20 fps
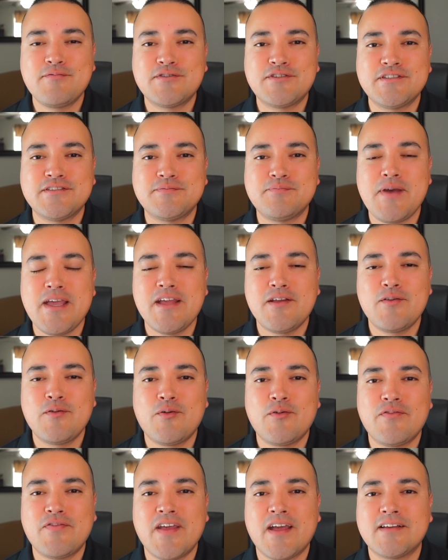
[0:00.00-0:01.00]
which is
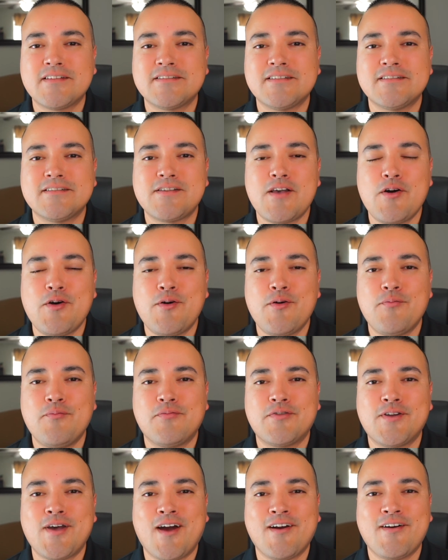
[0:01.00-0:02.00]

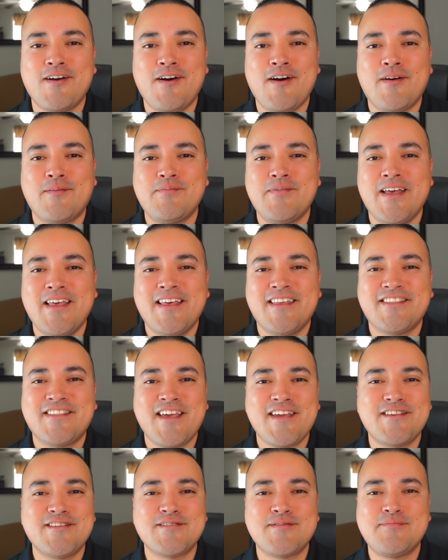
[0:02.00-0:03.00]
makenorthtexashome.com.
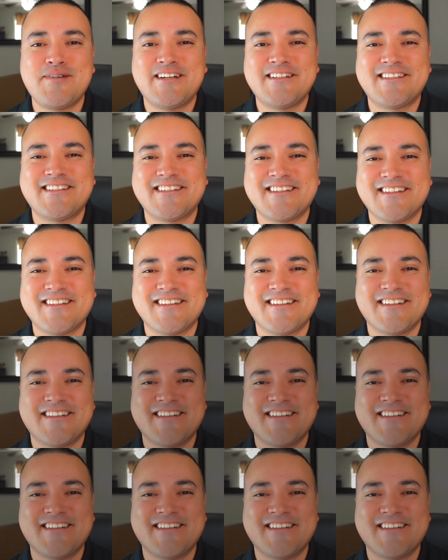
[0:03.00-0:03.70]
Thank you so much.